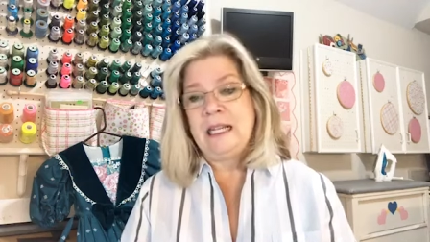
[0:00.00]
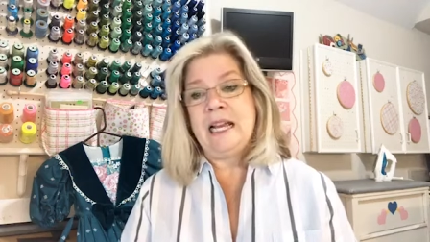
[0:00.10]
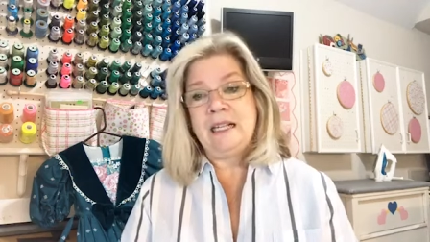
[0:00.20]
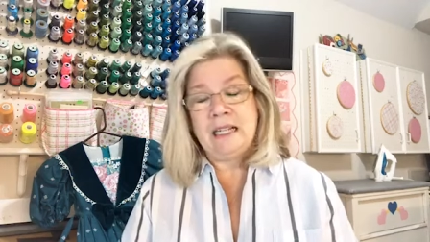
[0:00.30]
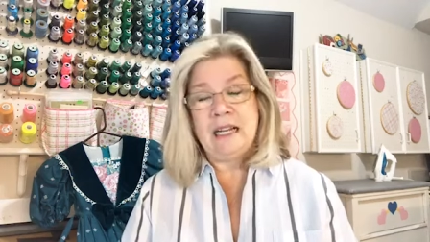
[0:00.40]

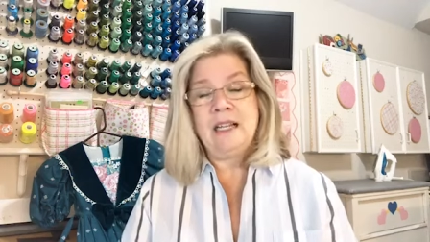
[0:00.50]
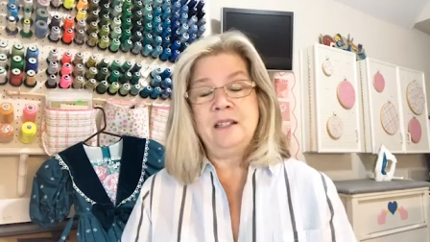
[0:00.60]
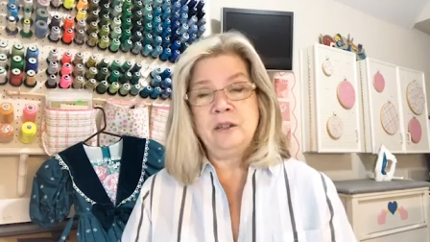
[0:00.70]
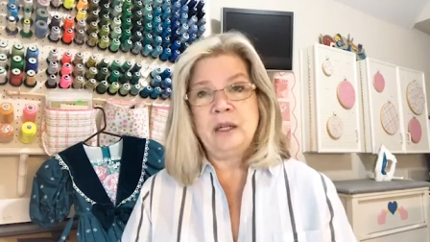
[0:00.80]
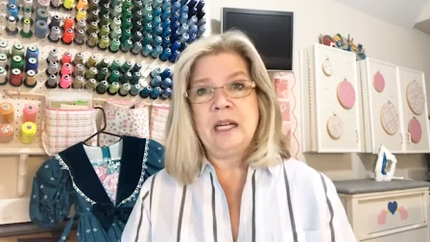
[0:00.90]
Anna, I
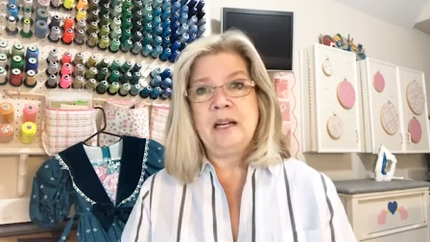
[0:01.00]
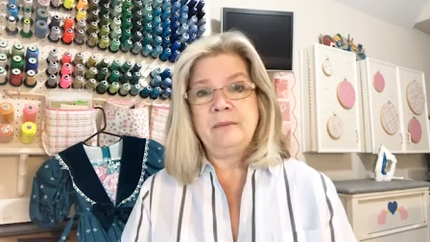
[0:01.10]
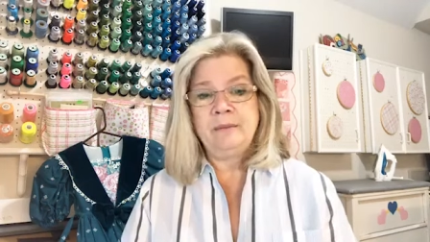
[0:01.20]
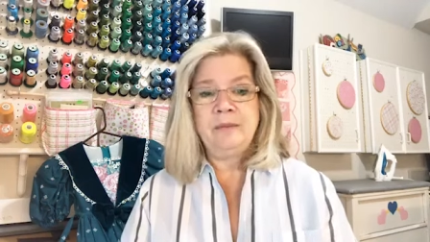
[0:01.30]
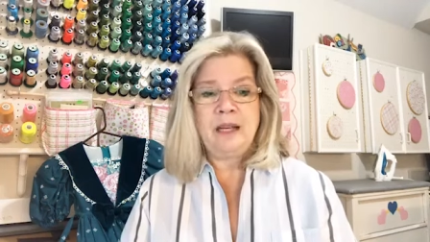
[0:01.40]
agree.
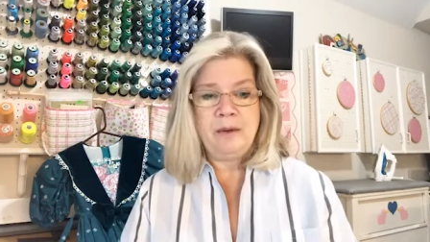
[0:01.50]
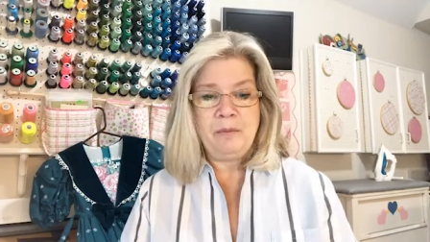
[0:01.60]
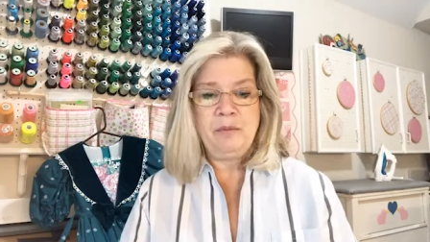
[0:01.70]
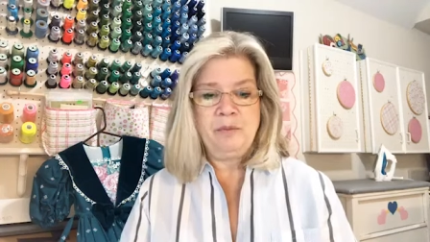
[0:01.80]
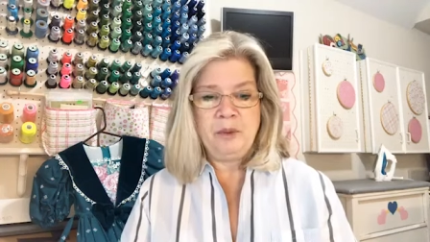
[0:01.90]
I'm
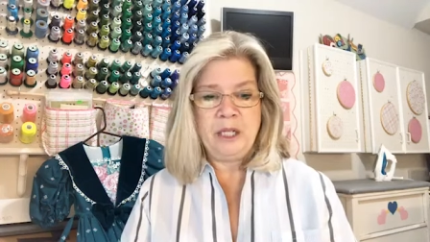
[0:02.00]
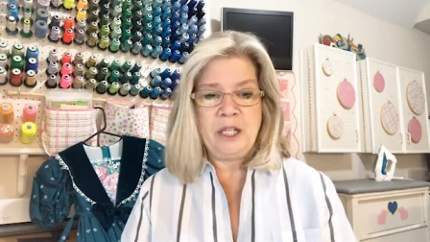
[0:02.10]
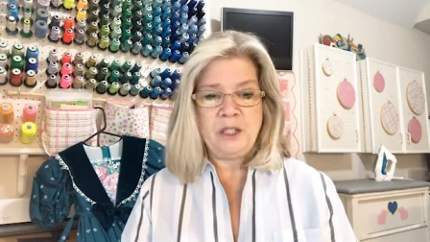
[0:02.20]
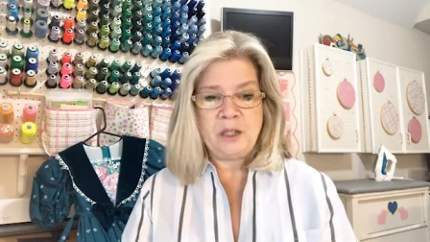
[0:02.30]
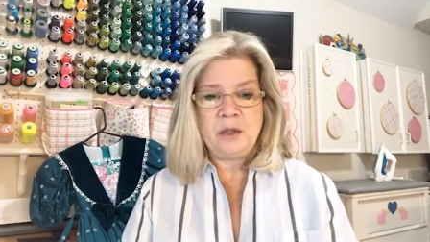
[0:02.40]
I'm pretty
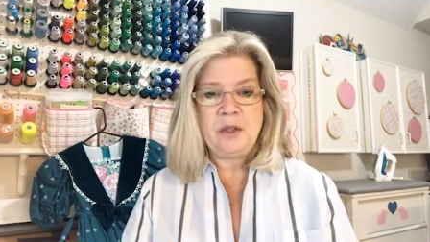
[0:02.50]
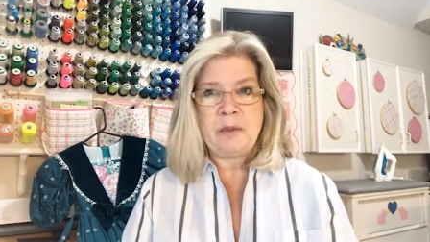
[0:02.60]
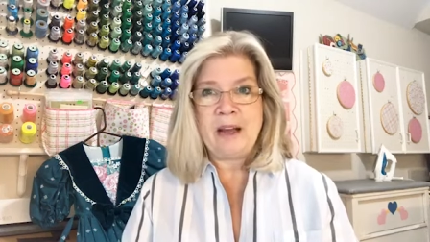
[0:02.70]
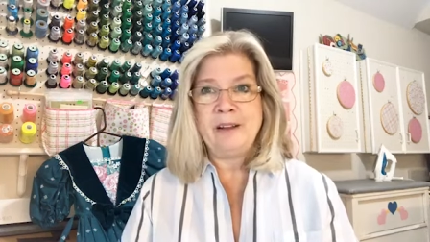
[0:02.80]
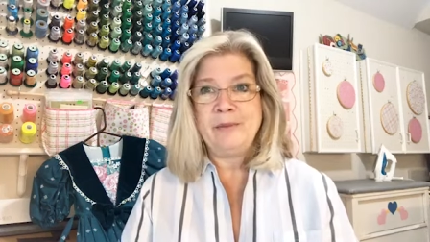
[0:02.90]
concerned
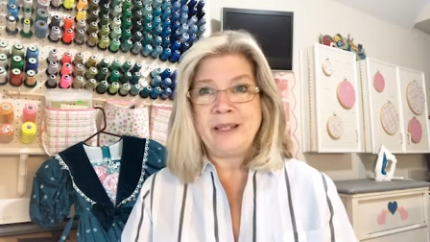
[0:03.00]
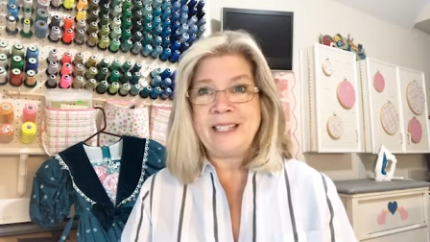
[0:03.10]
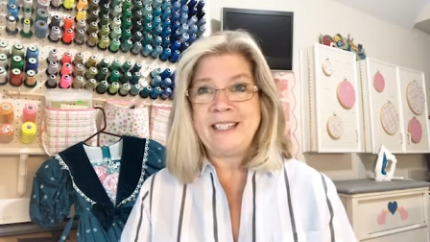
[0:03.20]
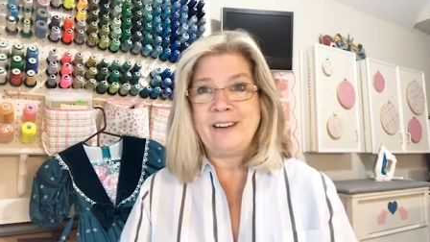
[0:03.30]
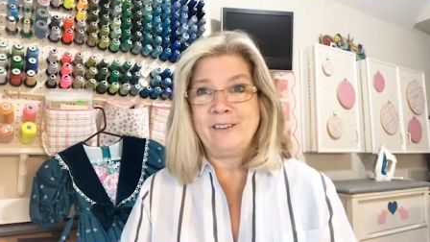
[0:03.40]
about it
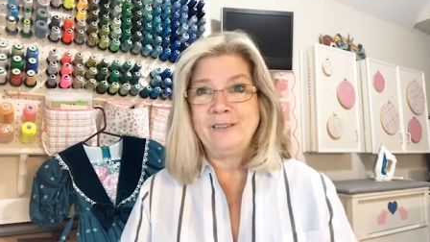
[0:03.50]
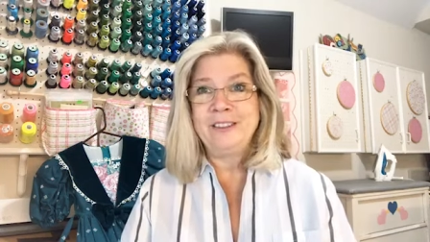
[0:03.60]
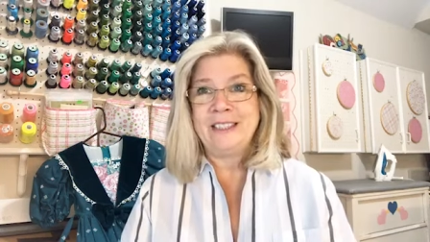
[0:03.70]
myself.